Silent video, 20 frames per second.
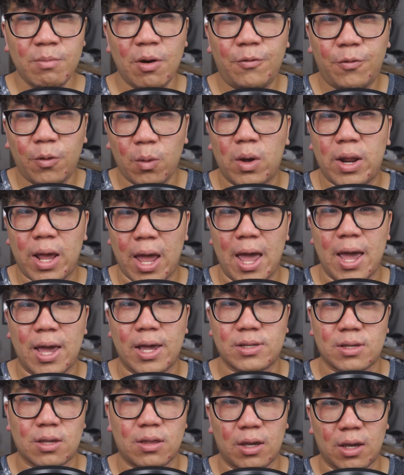But for what it
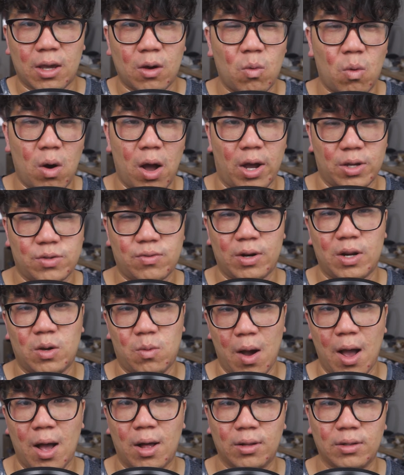is, I think it works really
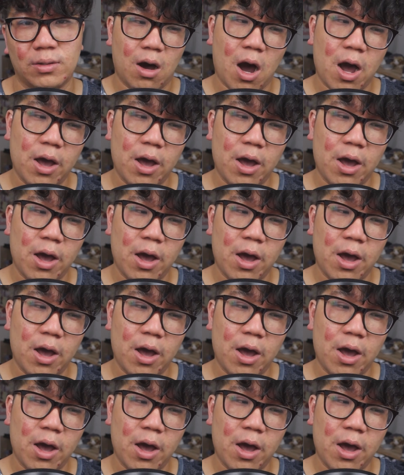well.